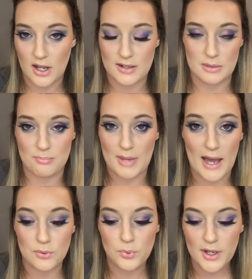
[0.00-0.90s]
in a
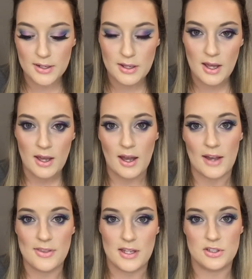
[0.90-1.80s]
bad way.
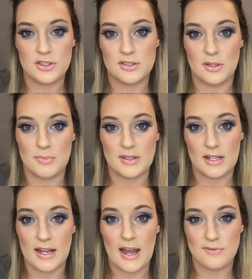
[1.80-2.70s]
I think it's just something
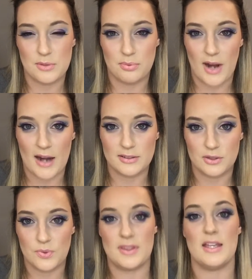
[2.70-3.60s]
that I have to
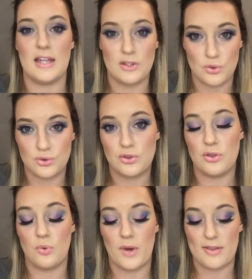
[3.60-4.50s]
practice with and get used to
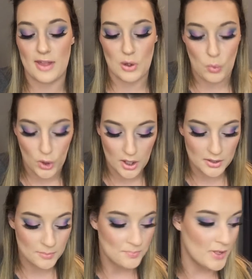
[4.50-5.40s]
the way they
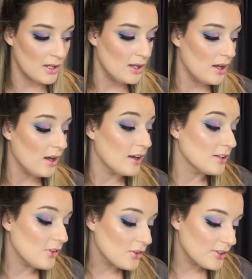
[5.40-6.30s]
work.
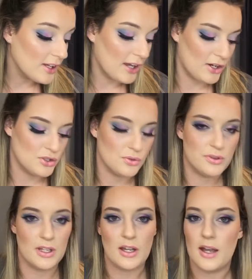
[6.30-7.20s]
Another thing, I do
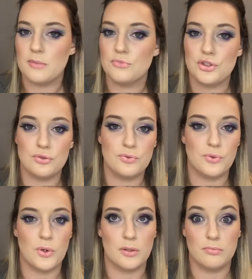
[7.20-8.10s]
think I am
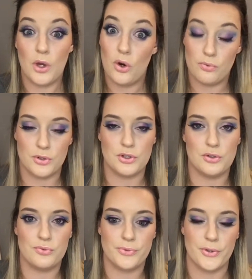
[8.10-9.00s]

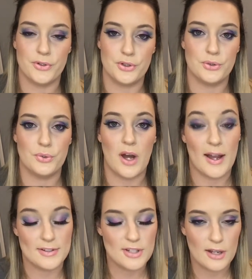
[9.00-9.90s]
overdue for new
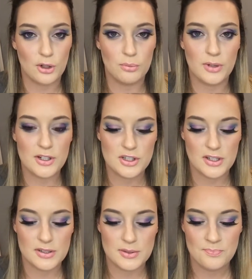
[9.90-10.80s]
eyeshadow
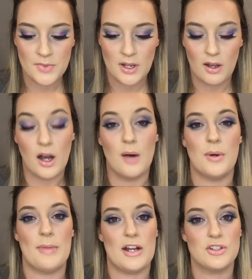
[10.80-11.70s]
brushes.
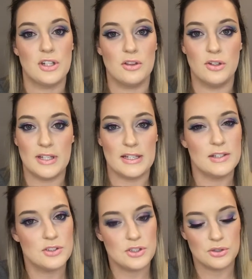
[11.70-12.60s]
I'm actually looking
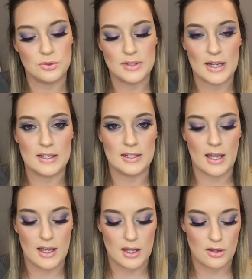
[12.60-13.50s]
into getting
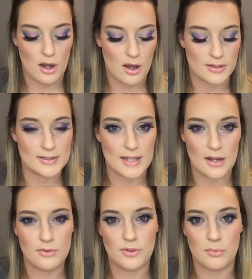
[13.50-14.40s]
a
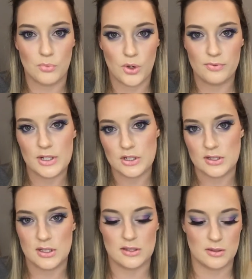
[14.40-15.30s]
set from Morphe
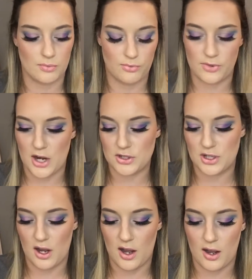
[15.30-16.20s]
just to get some fresh
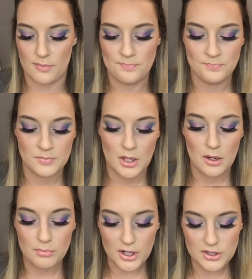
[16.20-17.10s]

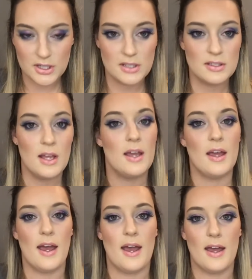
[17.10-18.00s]
brushes,
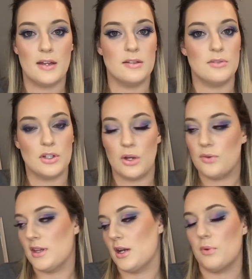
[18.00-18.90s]
and, you know,
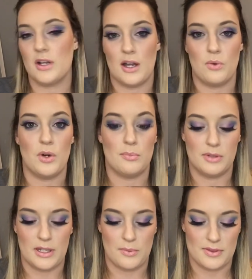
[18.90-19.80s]
then I would kind of want to
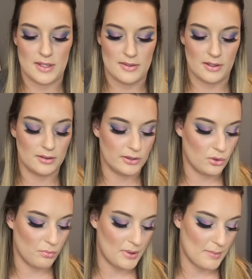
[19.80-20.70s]
play with these a
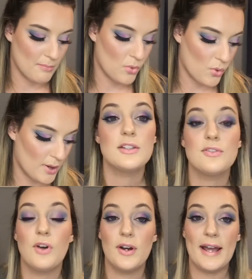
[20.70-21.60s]
little bit more. As
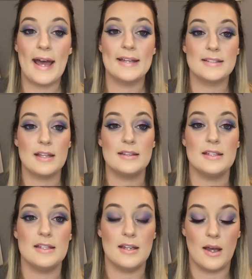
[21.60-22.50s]
far as
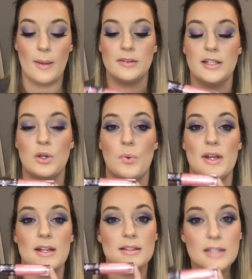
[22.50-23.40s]
the
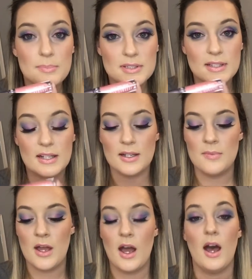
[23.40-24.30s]
liquid lipstick,
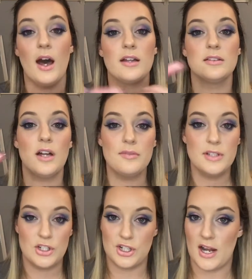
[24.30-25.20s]
I love
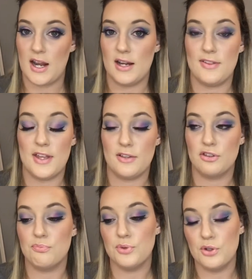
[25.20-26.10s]
the shade. I think it's
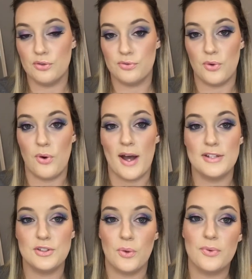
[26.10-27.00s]
beautiful. I
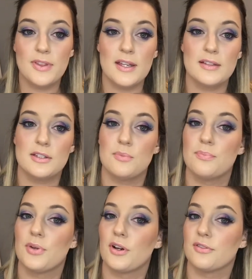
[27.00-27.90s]
don't think it's a
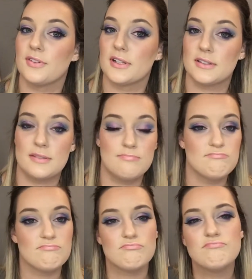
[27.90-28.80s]
perfect,
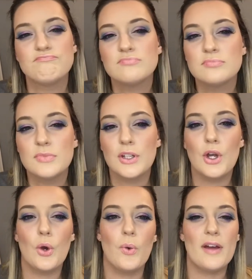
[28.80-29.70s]
you
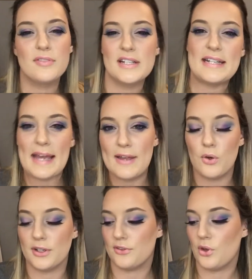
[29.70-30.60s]
know, everyday
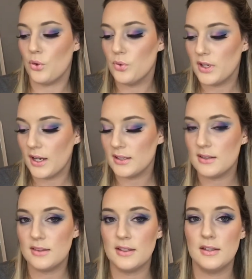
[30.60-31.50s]
on its own kind
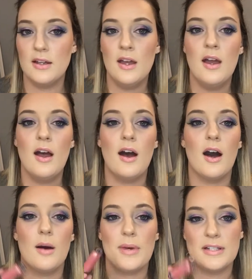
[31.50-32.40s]
of thing.
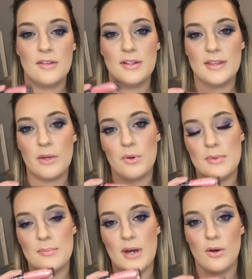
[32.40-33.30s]
I definitely think it would
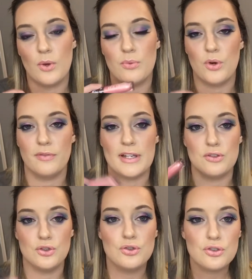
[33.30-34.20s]
be better with more of a
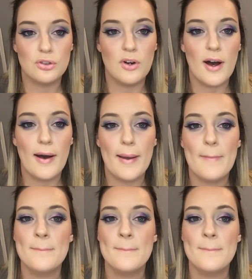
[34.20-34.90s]
neutral eye,